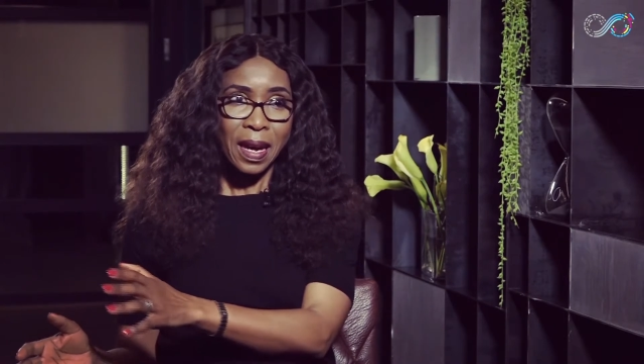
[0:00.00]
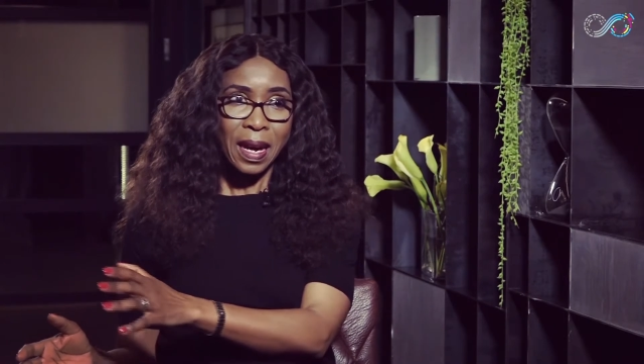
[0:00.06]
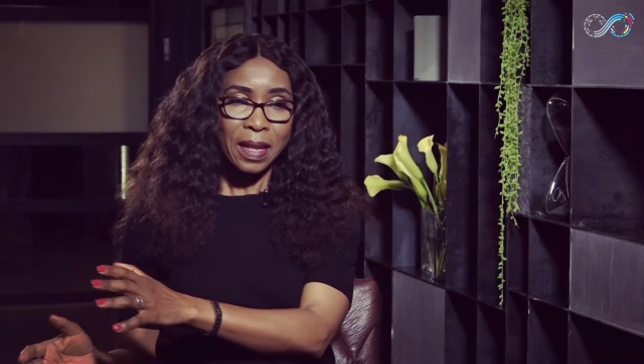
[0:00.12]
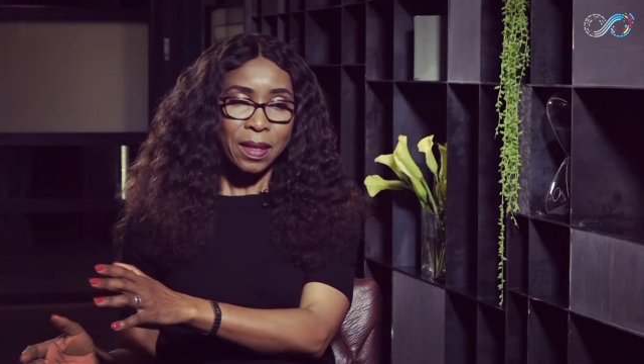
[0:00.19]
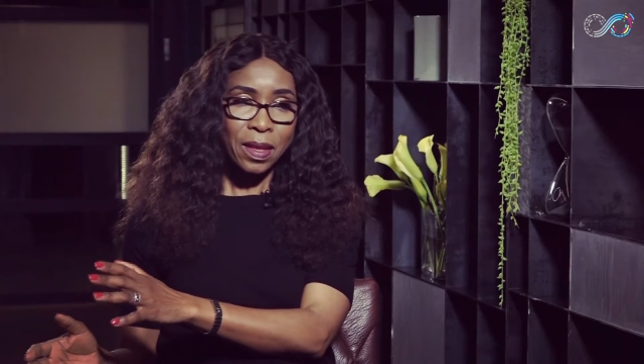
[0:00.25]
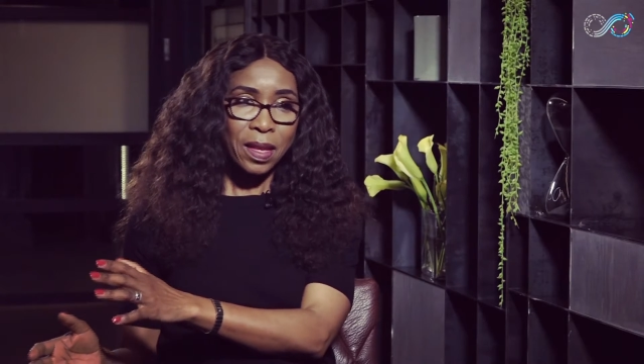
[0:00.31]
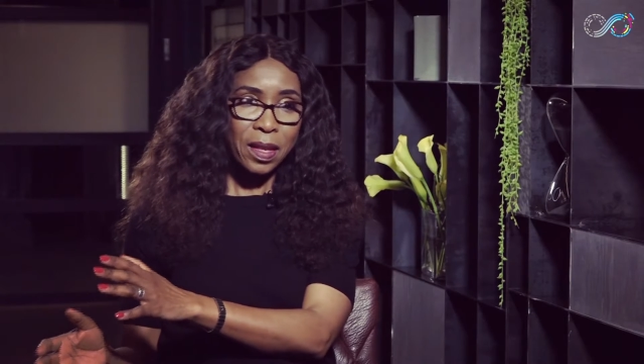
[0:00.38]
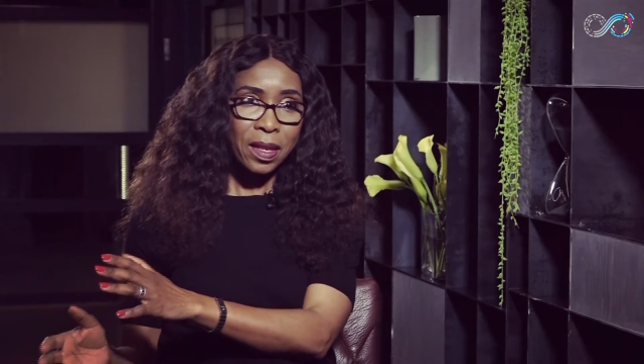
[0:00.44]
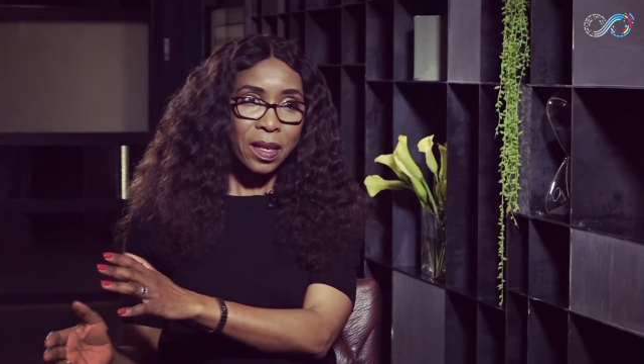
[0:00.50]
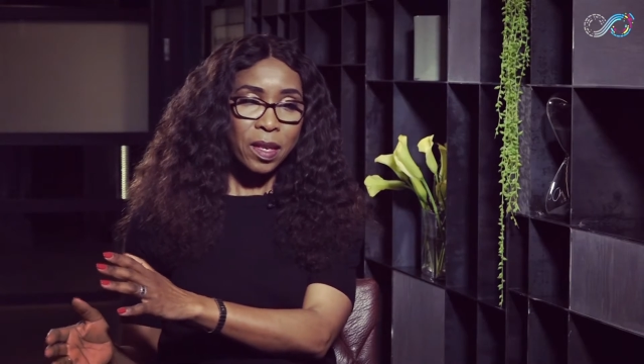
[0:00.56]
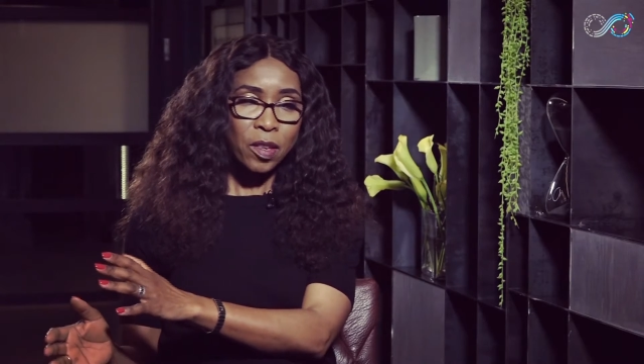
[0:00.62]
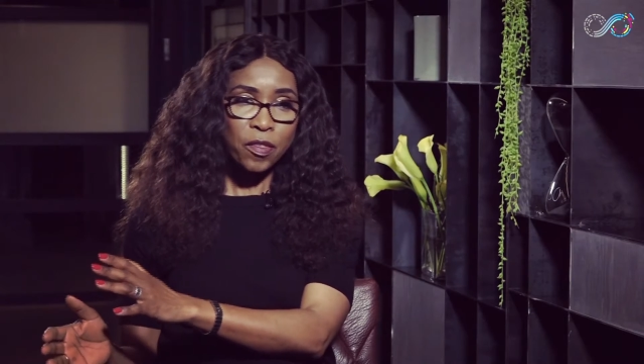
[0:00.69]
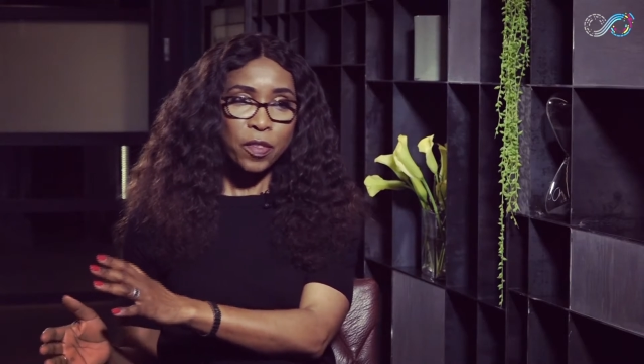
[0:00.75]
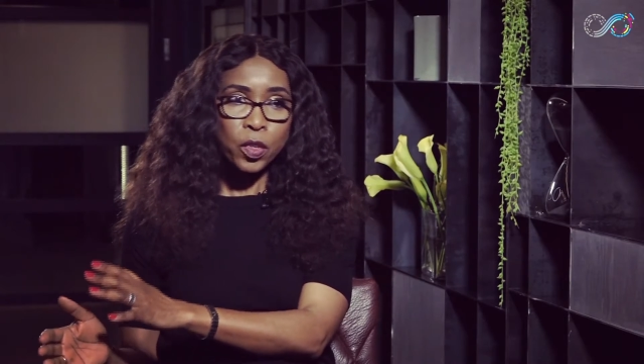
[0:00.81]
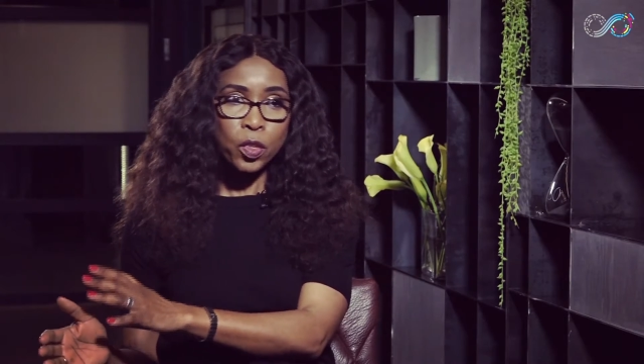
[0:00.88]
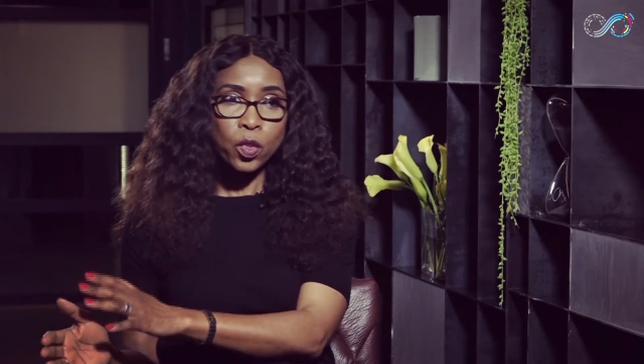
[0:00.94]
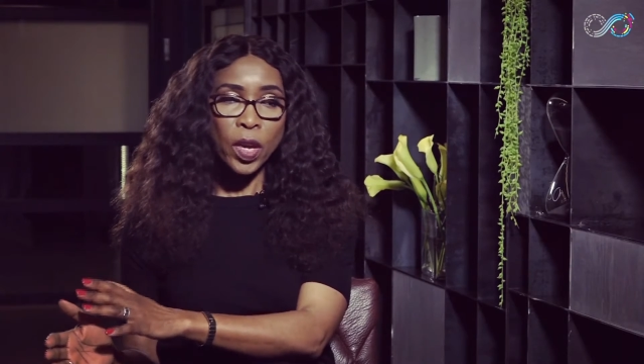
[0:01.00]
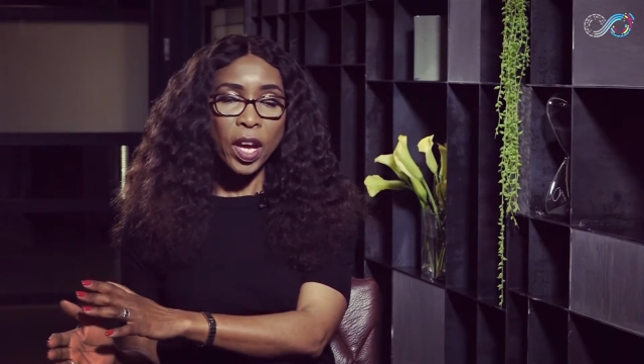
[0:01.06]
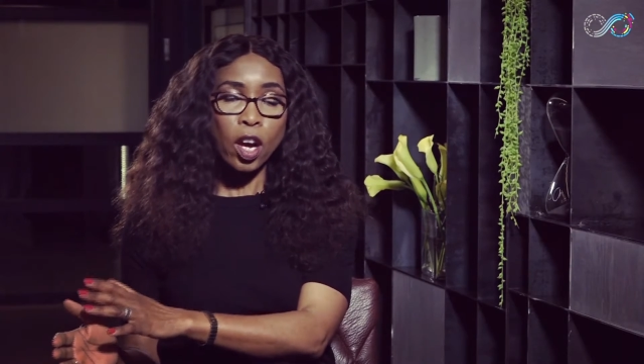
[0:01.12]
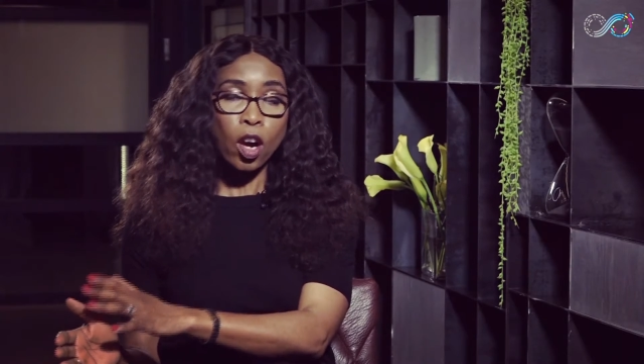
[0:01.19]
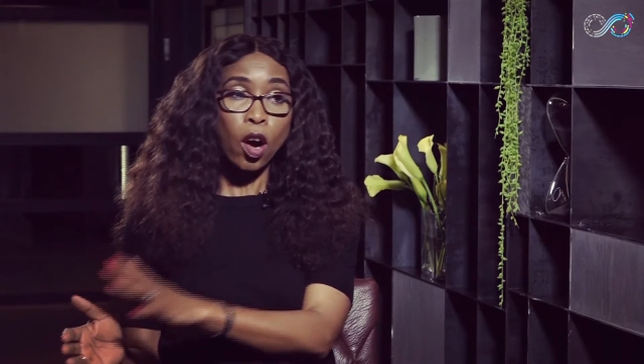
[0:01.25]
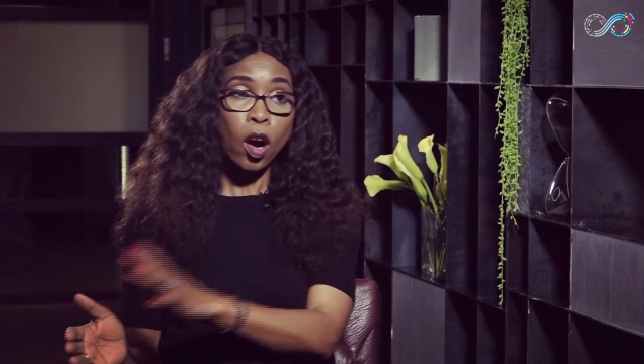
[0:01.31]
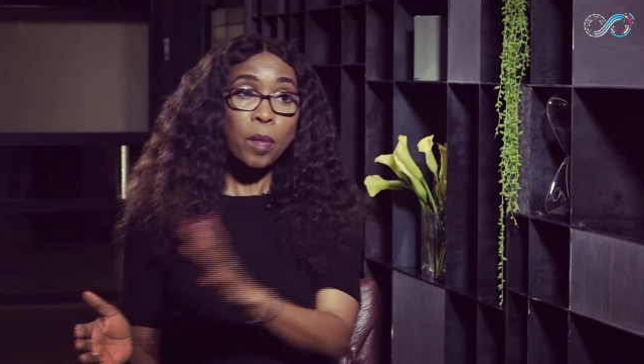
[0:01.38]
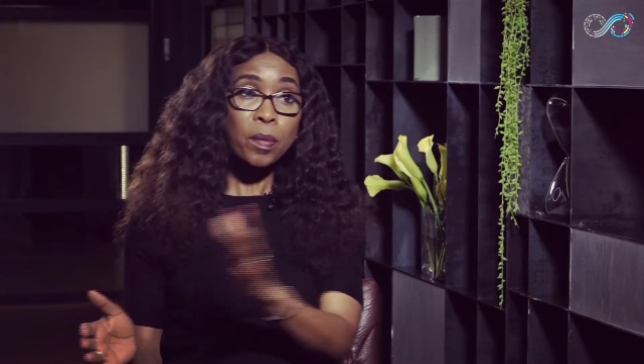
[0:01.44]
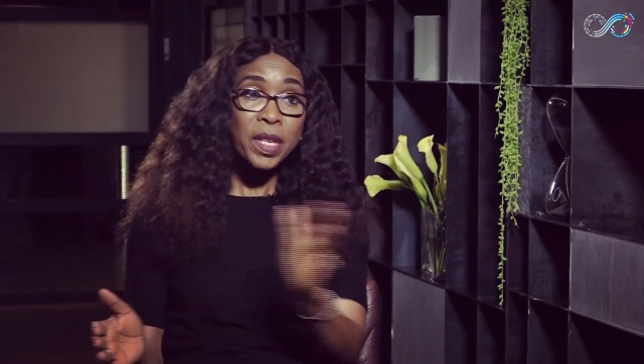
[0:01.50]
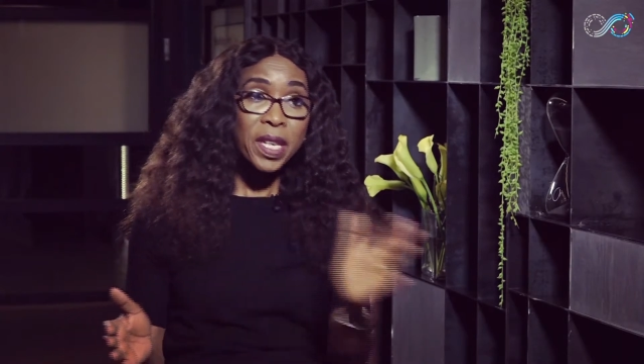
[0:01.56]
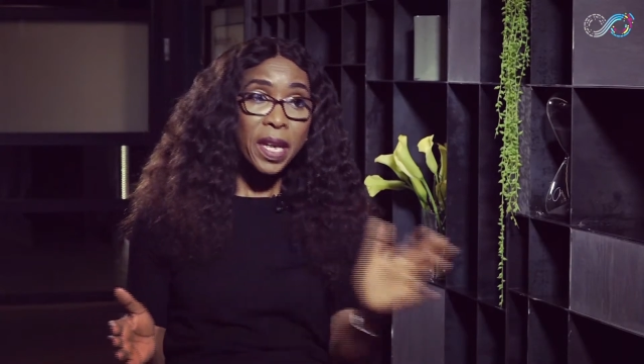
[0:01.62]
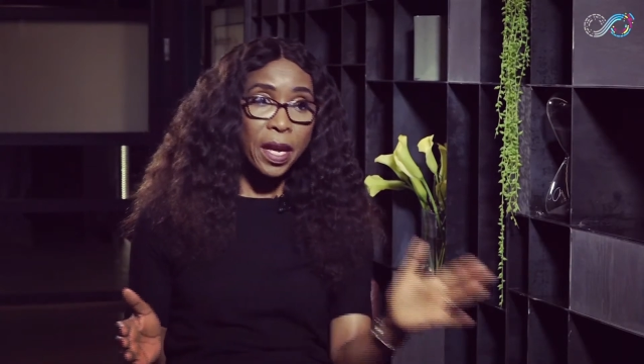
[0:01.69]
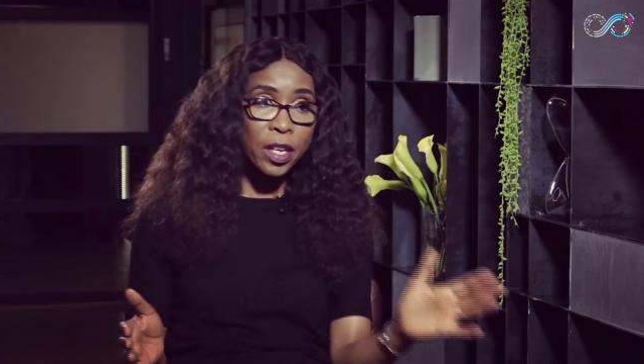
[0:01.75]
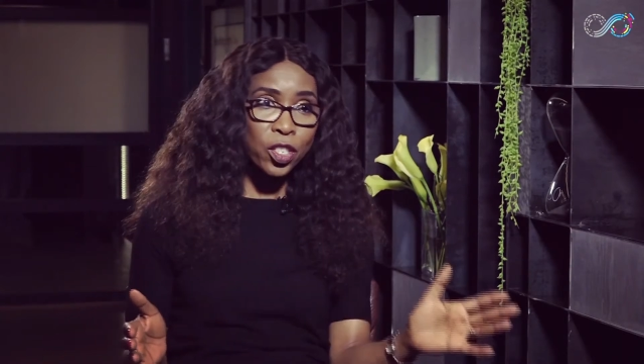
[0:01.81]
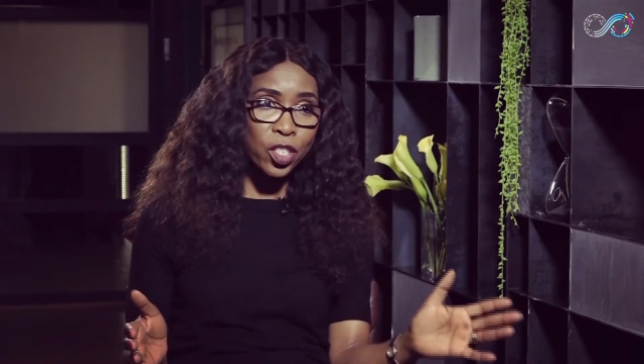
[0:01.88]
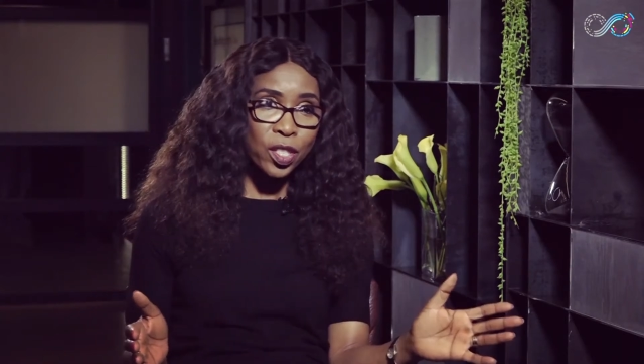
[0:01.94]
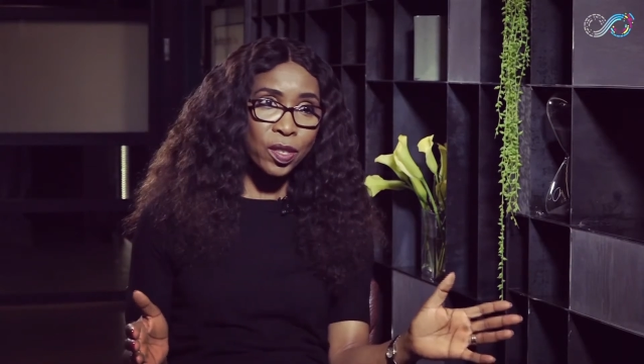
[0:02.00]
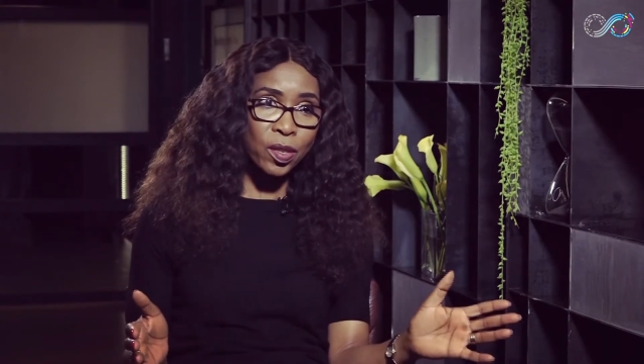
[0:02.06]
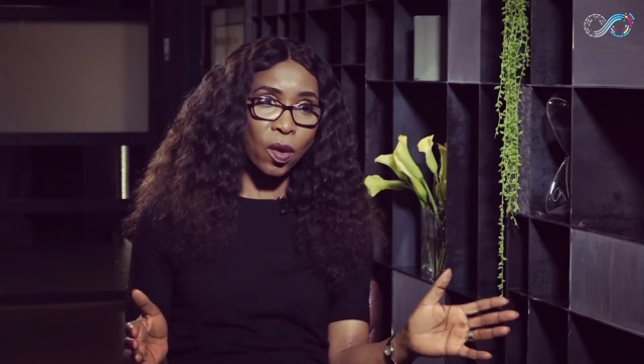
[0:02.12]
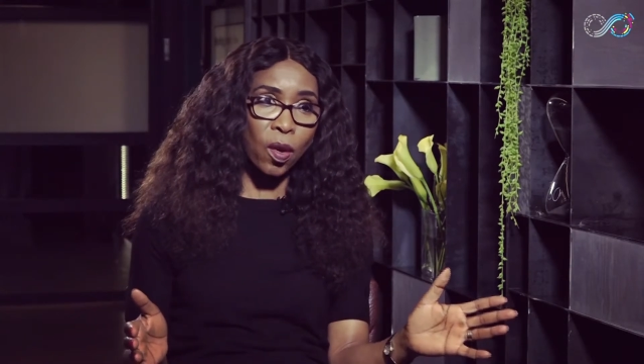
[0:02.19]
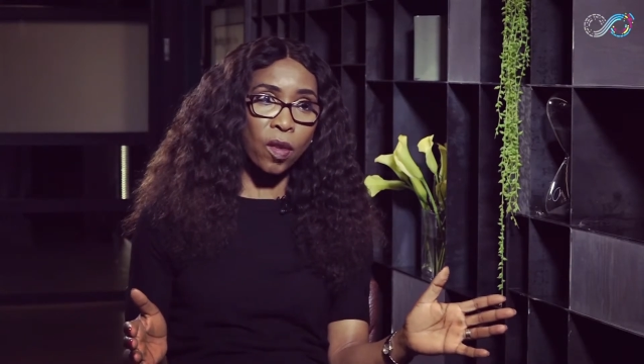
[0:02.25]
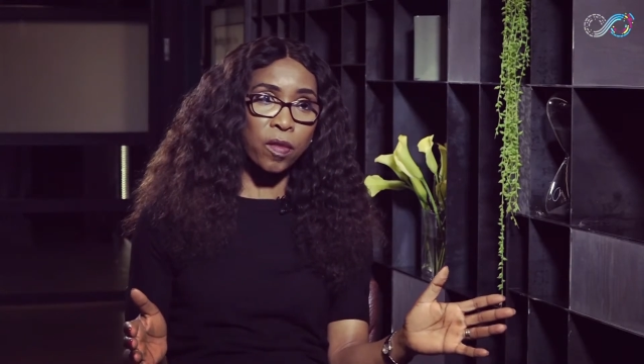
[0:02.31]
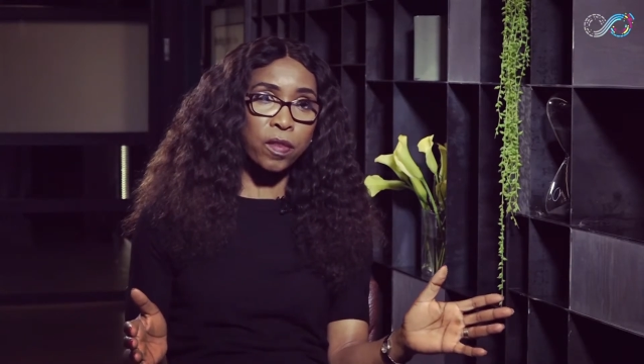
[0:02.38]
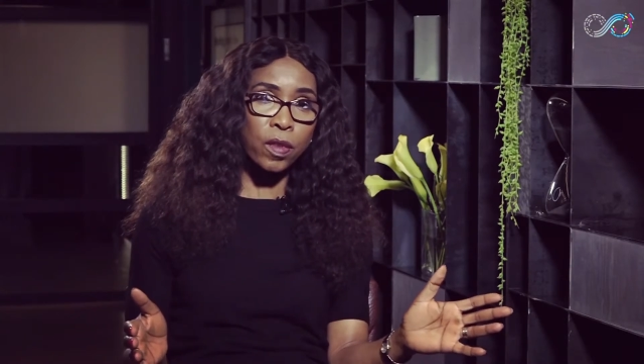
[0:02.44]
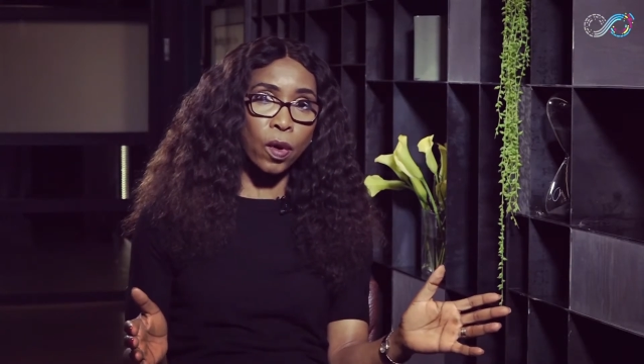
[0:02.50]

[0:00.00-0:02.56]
I think if you do a combination of